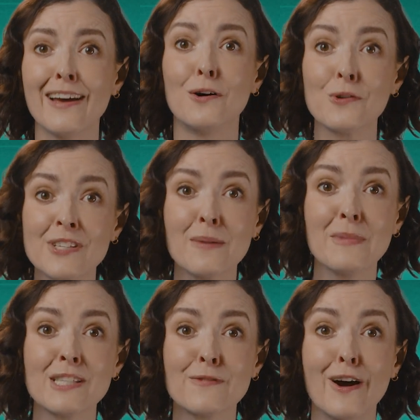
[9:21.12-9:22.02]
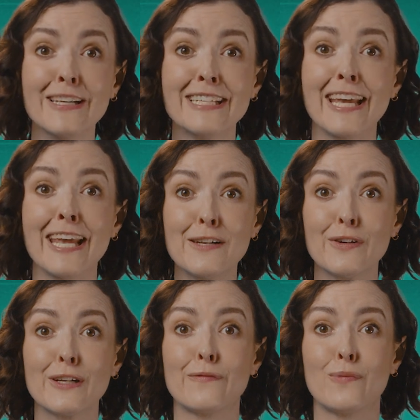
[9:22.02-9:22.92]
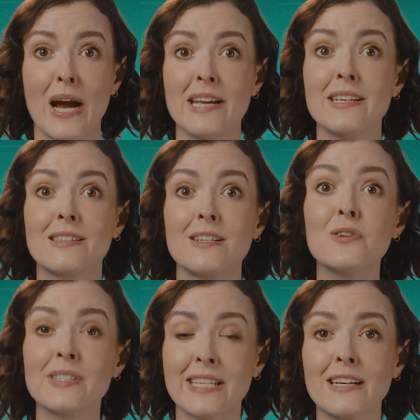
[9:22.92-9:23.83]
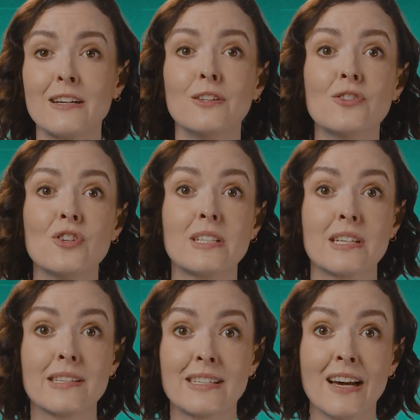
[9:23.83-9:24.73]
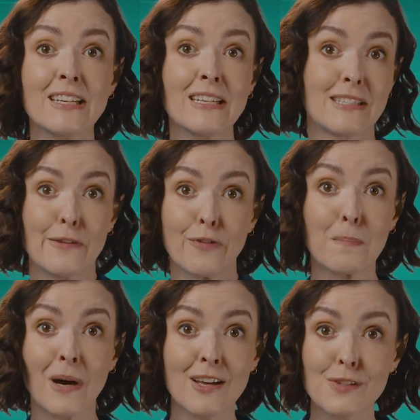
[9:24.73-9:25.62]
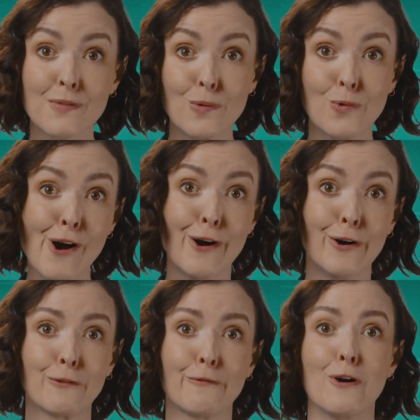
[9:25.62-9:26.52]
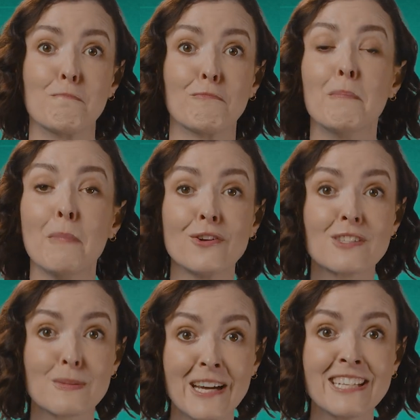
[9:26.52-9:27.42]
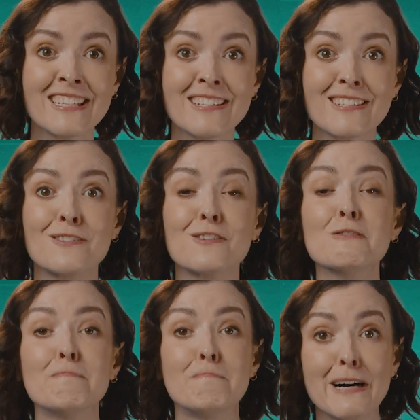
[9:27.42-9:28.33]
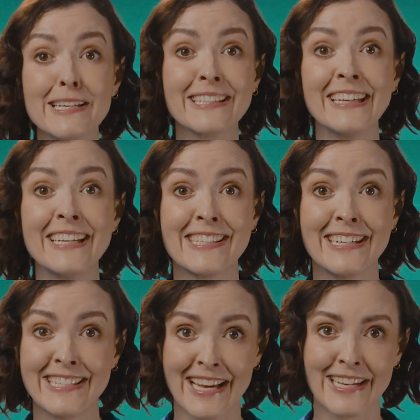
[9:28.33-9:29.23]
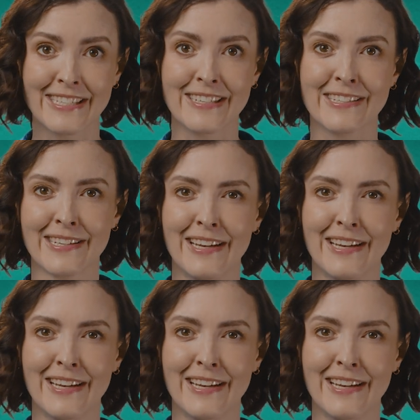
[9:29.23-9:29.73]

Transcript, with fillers: also means finding innovative ways to use technology to study different parts of the world, from remote spaces to bustling city centres.